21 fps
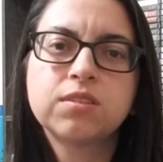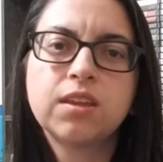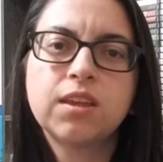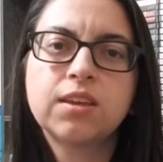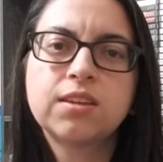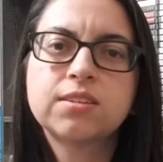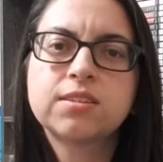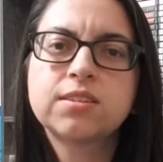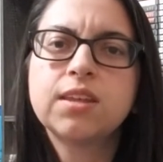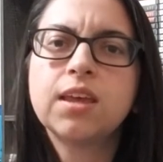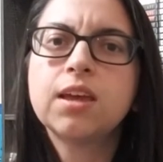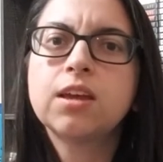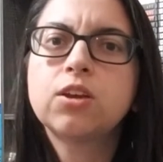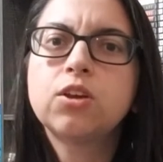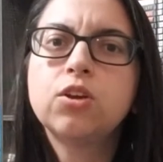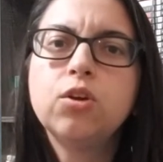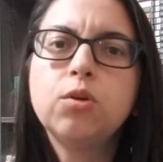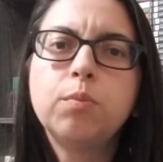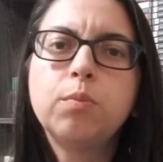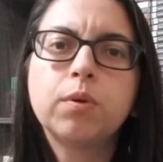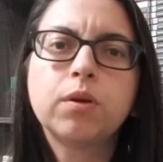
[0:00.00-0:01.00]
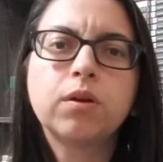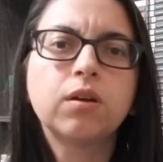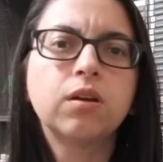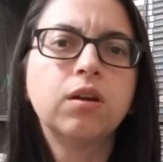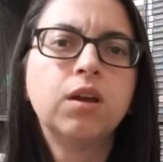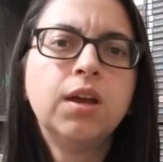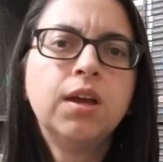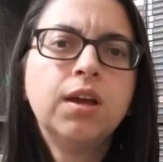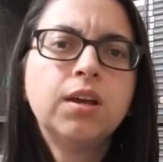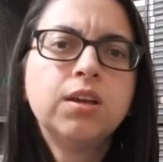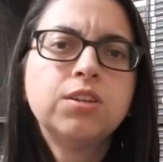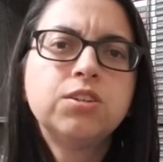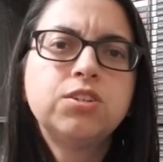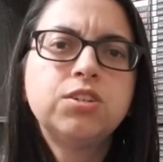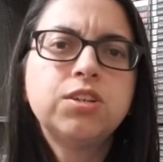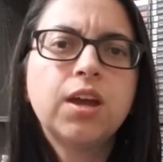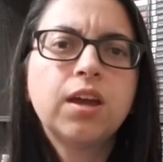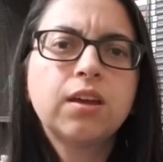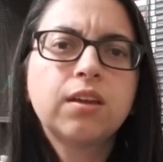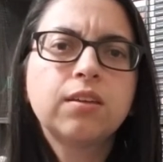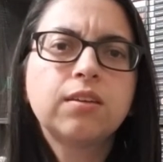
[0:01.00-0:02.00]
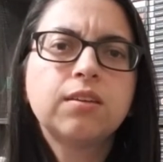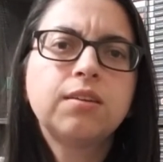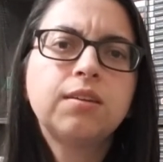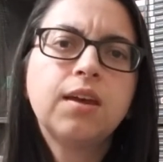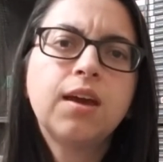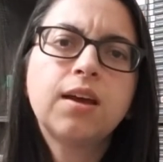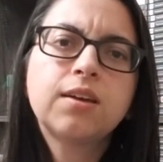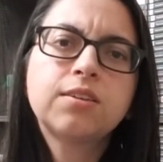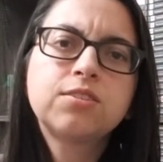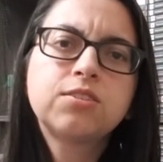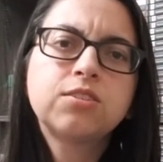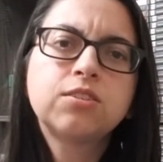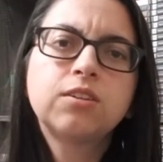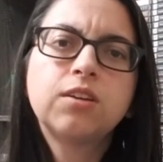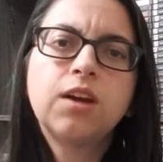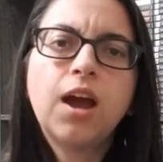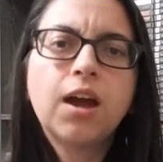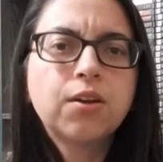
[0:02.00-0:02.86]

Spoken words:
like Sly Cooper, Jack and Daxter.